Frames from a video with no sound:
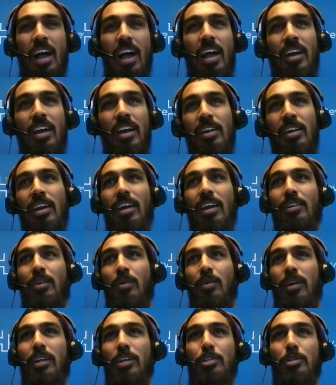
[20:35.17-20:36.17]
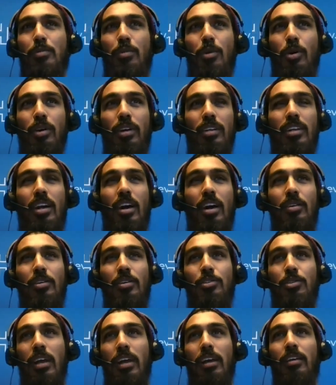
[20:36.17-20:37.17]
really like the way that you broke it down
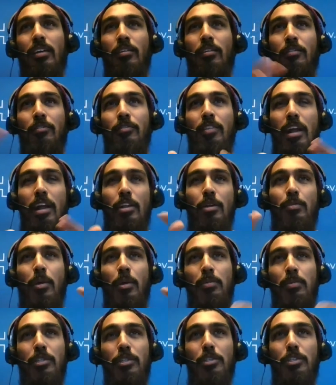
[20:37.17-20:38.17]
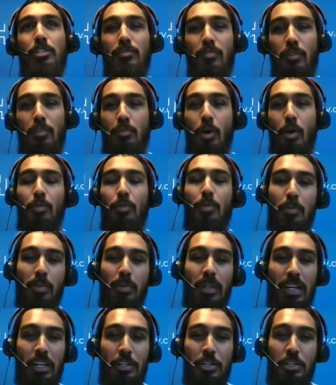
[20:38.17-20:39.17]
into like value propositions for both people
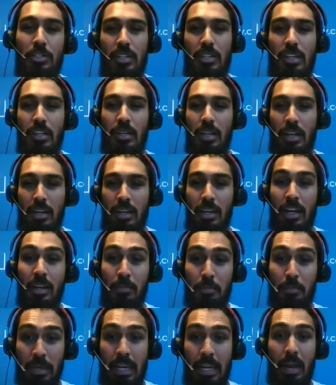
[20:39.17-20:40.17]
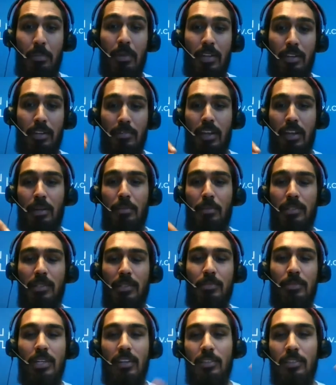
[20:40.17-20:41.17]
interested in becoming developers
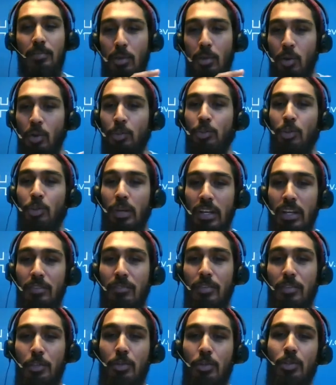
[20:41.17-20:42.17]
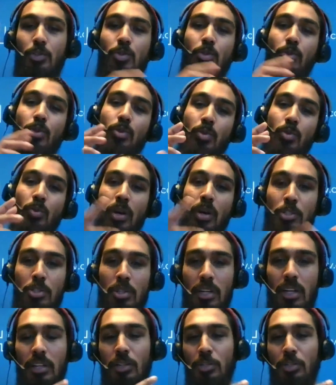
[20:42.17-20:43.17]
themselves, but also individuals who want to
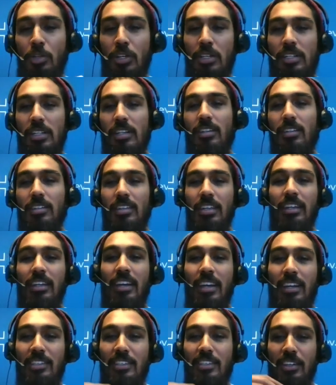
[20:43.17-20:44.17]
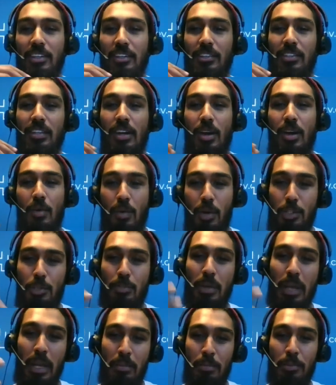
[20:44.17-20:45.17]
learn those critical thinking skills, want to
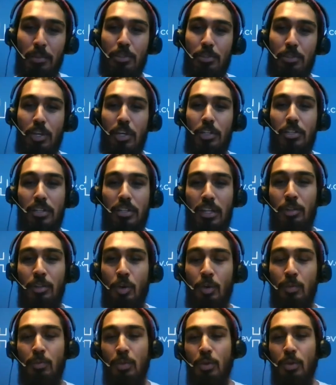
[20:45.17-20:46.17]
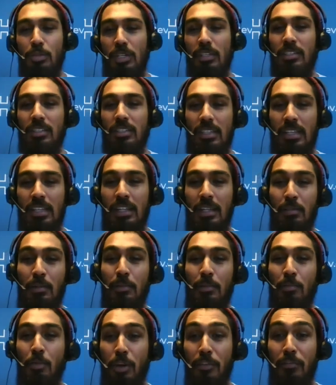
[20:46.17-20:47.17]
be able to structure their thought processes a little bit
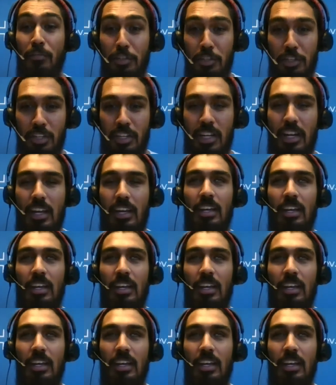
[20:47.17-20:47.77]
more efficiently.